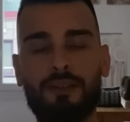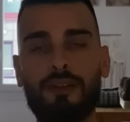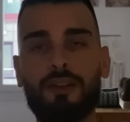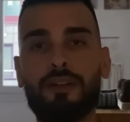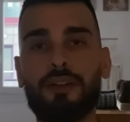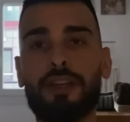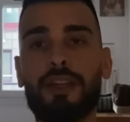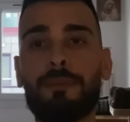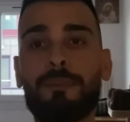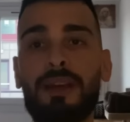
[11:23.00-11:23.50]

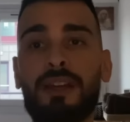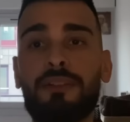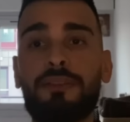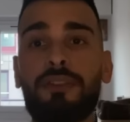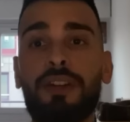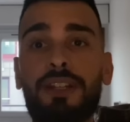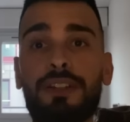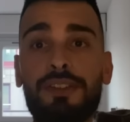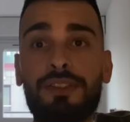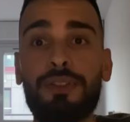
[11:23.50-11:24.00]
Okay, my
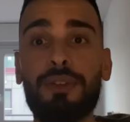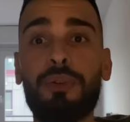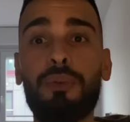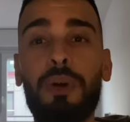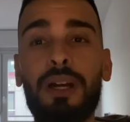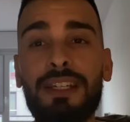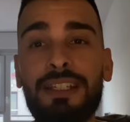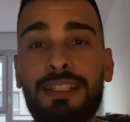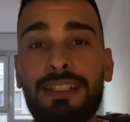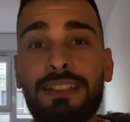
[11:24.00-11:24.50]
friend, so
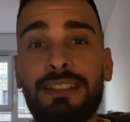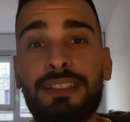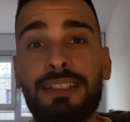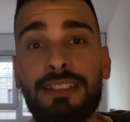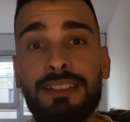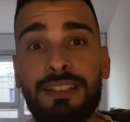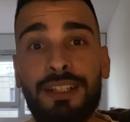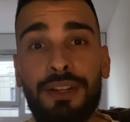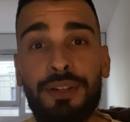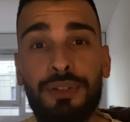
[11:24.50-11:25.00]
what is
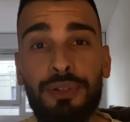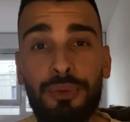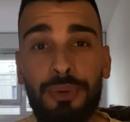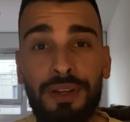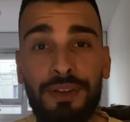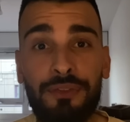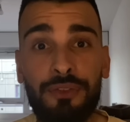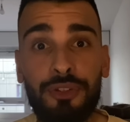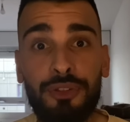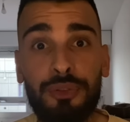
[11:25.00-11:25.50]
this country
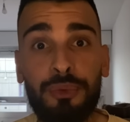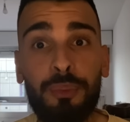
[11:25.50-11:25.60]
for 2